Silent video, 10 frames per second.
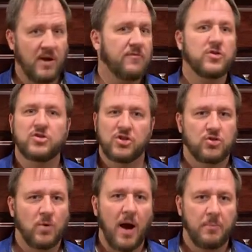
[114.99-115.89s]
at first just
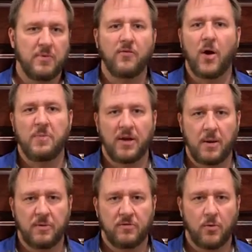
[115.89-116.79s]
drop before I pick it
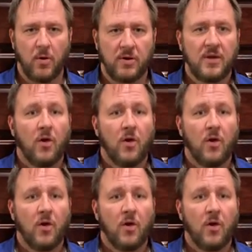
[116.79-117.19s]
up and throw it.